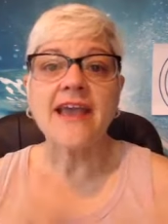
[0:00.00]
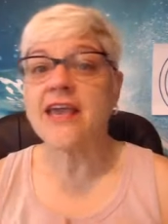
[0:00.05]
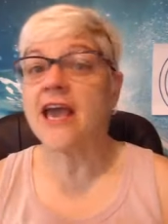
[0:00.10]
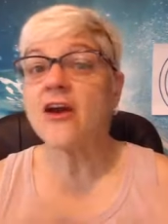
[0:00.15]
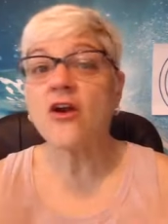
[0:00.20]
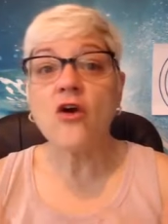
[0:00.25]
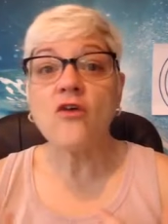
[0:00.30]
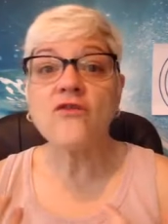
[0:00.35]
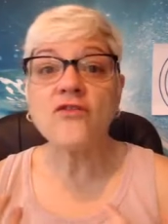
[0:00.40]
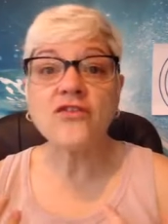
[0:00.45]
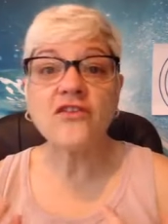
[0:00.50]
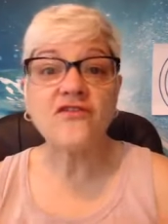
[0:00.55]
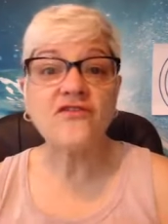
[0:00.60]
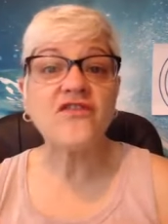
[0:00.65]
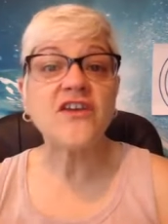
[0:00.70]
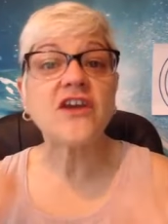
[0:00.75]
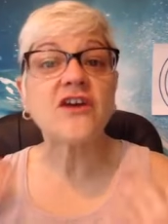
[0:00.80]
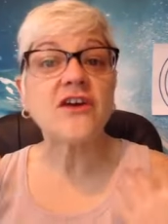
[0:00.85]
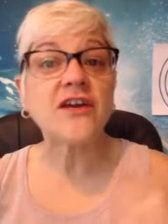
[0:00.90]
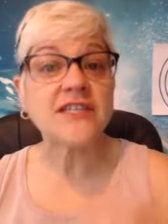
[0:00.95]
Get over the
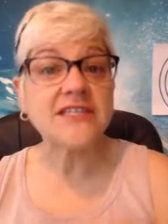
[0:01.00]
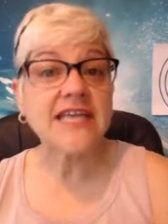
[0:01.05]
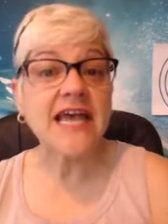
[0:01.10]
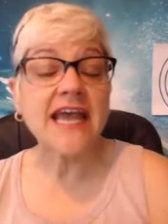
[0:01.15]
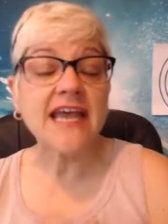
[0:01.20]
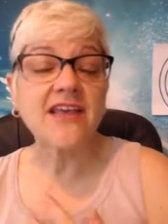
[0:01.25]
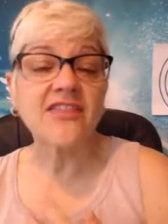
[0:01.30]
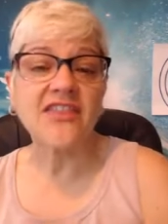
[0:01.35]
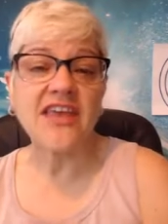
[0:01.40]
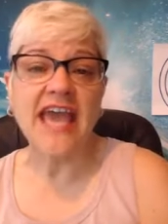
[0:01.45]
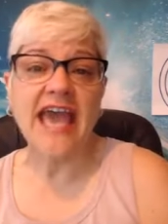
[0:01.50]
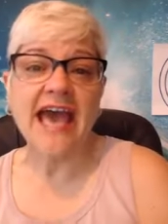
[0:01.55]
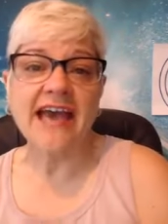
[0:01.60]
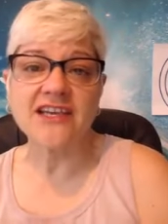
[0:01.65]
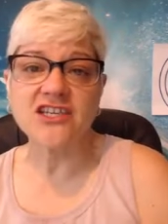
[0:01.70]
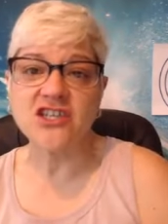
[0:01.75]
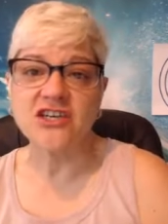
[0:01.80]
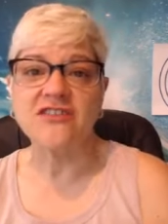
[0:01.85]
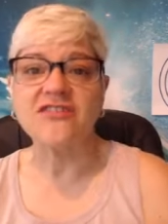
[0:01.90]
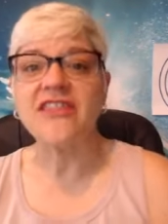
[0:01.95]
fear and take the
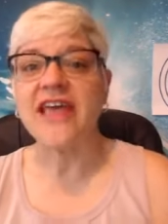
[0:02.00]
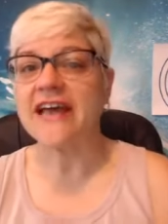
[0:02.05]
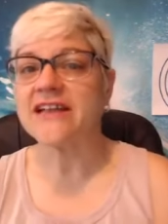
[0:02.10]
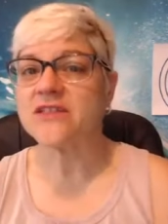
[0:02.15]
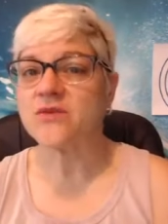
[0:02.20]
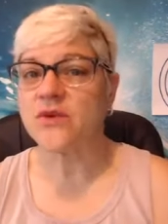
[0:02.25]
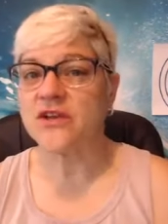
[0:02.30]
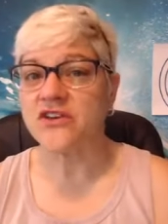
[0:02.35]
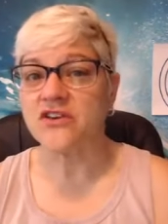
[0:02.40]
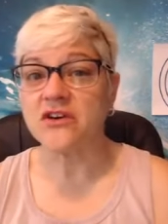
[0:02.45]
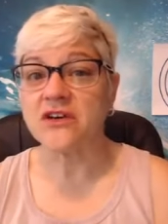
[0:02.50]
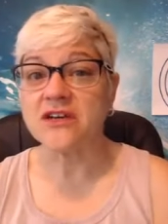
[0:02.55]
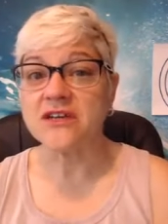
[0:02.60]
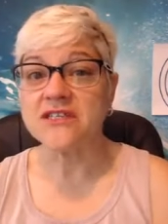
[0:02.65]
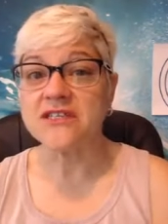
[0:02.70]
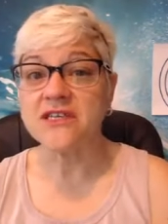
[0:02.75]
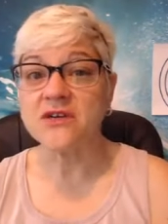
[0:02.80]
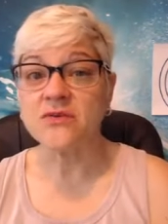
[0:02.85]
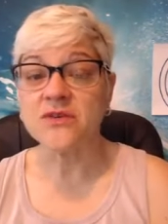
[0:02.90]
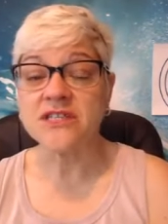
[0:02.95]
action. That's when you're going
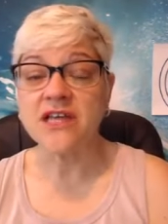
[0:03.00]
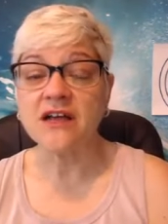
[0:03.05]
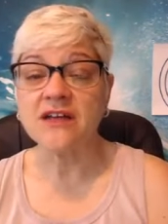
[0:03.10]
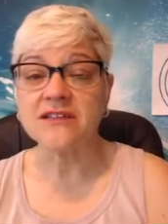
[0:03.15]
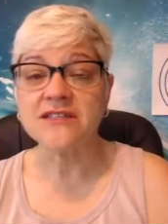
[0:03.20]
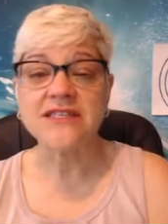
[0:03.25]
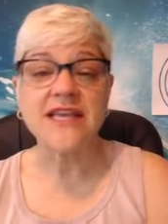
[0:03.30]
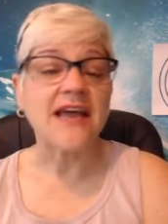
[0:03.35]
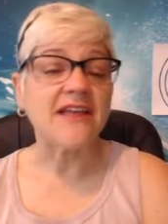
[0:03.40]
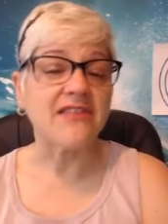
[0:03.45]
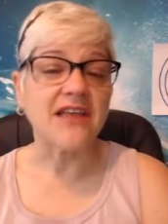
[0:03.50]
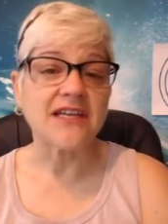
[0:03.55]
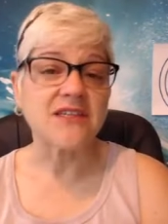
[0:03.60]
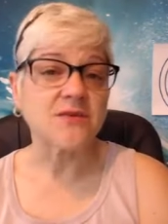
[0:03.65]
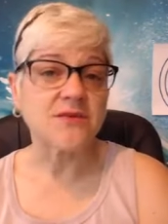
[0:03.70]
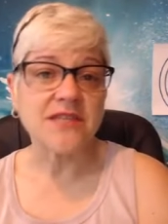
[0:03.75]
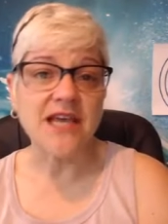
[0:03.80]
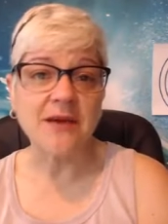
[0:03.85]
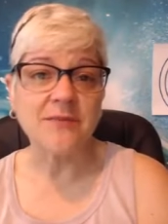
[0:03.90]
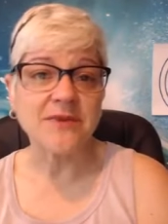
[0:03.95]
to see results. And
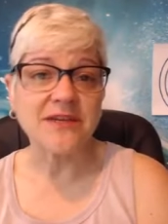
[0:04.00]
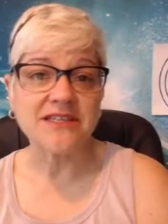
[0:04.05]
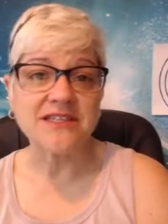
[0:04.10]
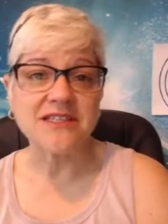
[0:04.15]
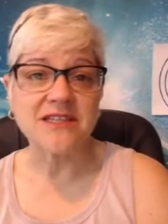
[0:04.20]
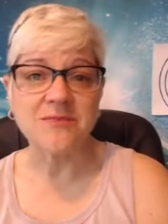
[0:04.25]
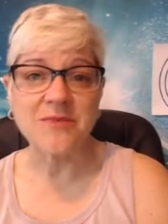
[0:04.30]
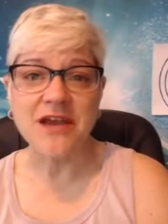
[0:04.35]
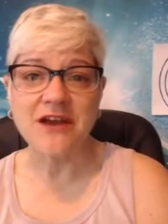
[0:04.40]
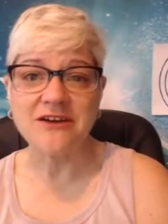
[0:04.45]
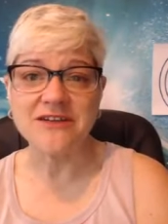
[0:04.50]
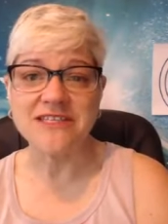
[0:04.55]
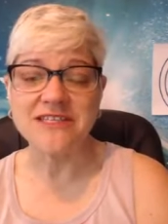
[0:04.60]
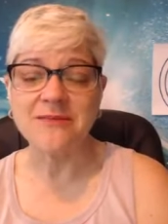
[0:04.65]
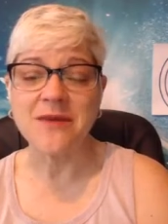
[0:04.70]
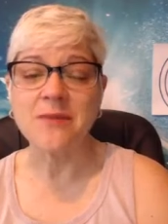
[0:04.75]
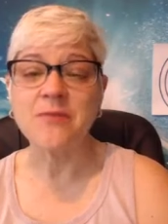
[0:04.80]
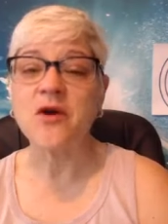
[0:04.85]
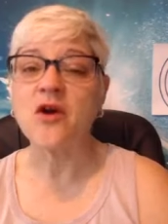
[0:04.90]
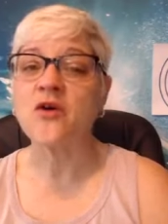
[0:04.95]
that's what's happening to the
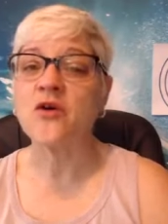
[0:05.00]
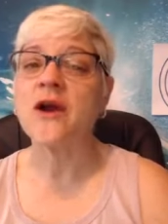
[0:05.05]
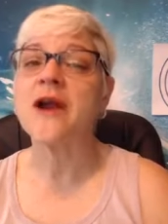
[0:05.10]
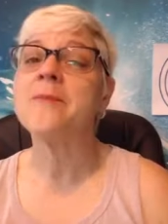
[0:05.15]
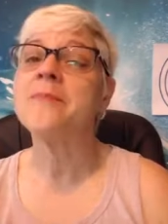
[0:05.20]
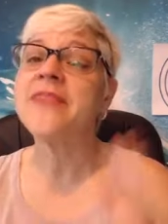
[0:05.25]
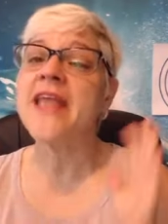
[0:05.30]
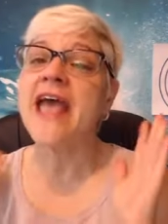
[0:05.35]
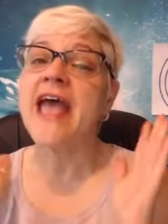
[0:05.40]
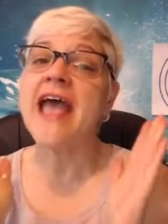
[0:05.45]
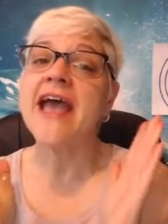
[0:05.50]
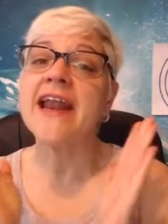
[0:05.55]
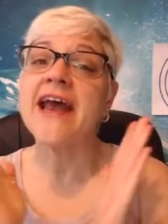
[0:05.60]
parents in my program.